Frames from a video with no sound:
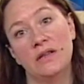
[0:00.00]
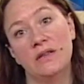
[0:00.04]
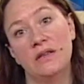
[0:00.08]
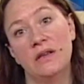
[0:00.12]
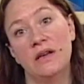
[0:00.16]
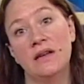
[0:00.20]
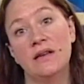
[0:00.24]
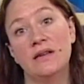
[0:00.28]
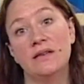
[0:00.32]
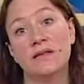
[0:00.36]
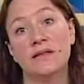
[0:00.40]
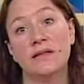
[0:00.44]

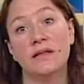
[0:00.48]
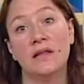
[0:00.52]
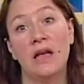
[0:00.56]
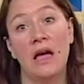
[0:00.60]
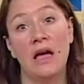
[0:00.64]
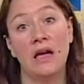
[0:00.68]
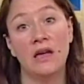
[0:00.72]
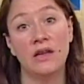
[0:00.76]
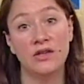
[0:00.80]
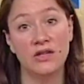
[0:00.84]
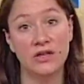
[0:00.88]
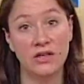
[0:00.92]
things
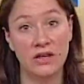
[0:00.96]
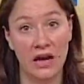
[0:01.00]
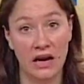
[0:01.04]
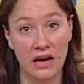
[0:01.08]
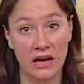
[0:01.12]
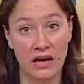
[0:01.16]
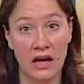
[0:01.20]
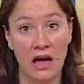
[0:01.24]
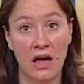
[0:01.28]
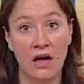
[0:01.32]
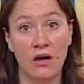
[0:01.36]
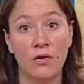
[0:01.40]
like
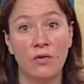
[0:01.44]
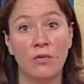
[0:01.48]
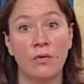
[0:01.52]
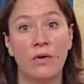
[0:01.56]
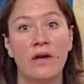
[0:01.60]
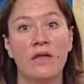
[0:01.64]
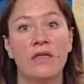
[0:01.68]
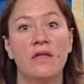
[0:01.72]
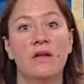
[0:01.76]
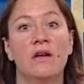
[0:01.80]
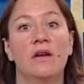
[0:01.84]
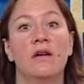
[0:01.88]
genetic
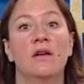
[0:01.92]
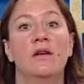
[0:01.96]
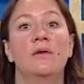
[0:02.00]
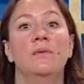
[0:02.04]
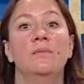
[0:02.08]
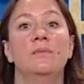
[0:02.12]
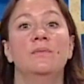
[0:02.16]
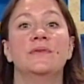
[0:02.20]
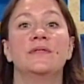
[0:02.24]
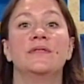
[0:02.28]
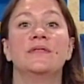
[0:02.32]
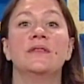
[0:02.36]

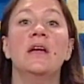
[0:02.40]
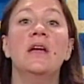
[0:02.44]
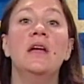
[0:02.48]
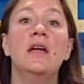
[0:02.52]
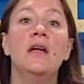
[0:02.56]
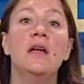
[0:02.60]
algorithms,